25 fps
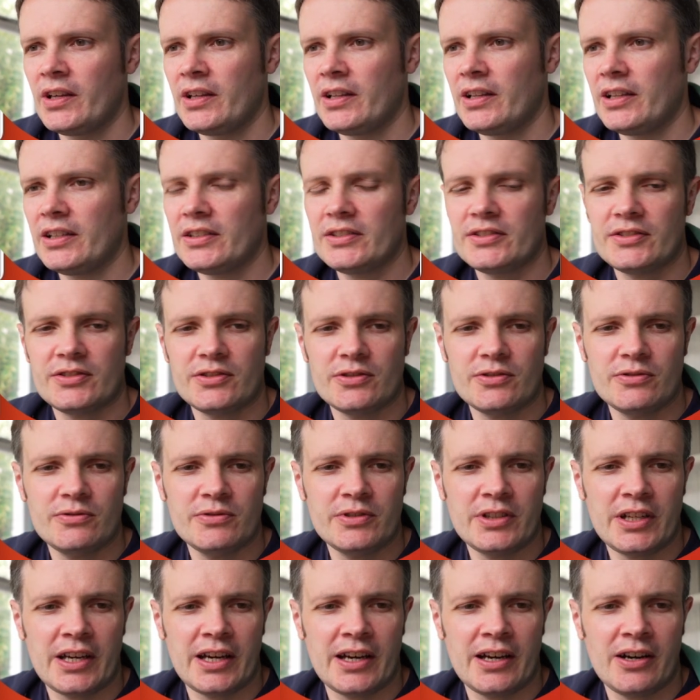let's do
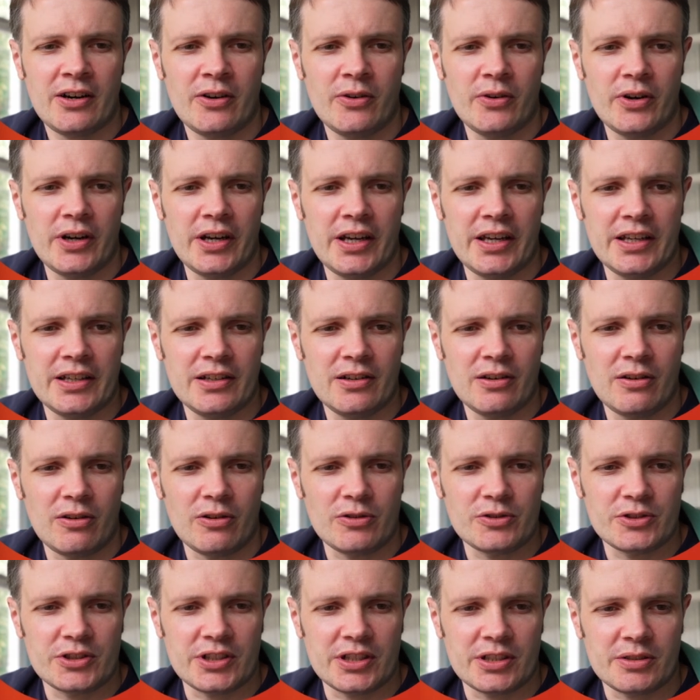now a
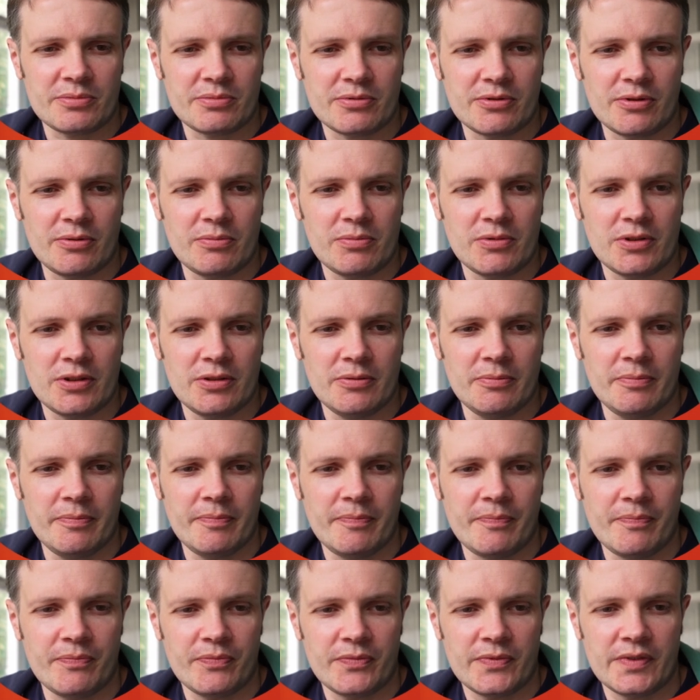logic problem.
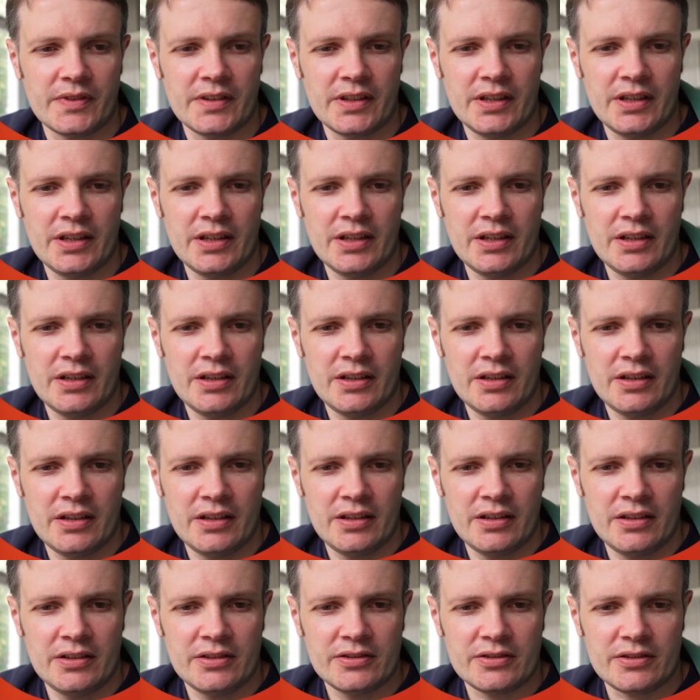
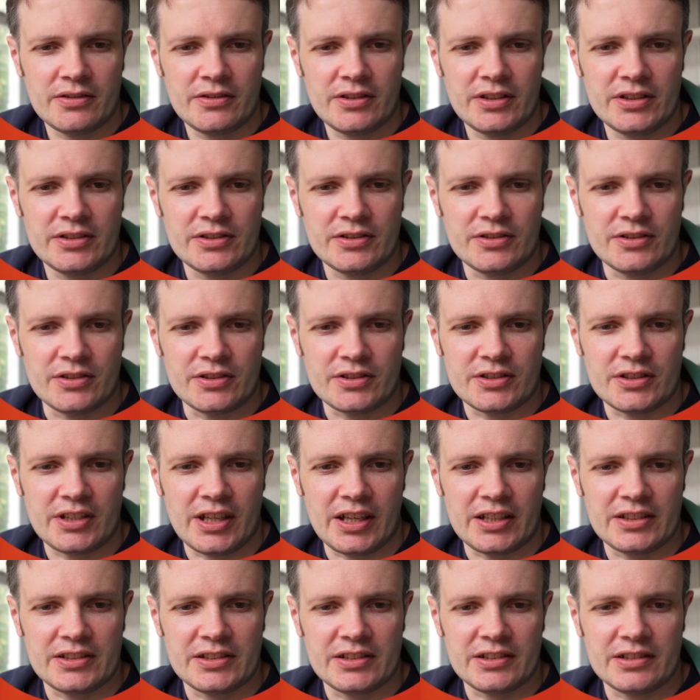So these are just
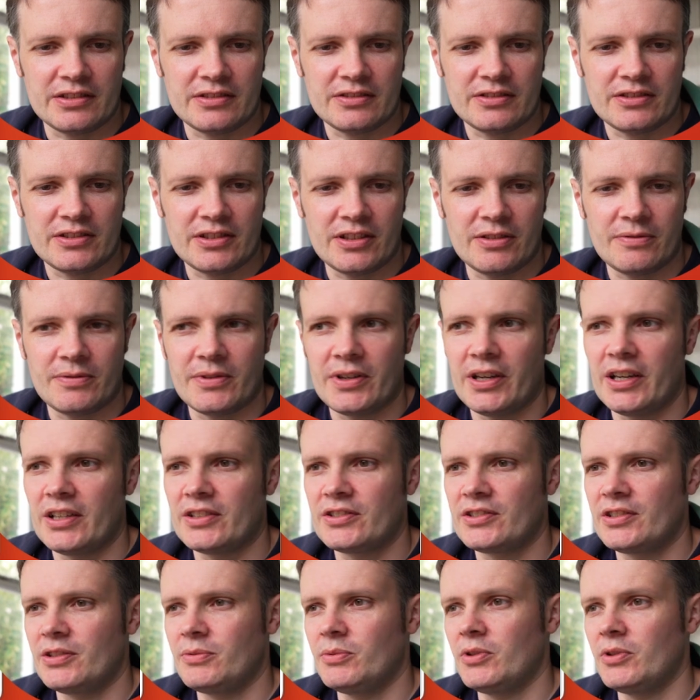testing to see if it actually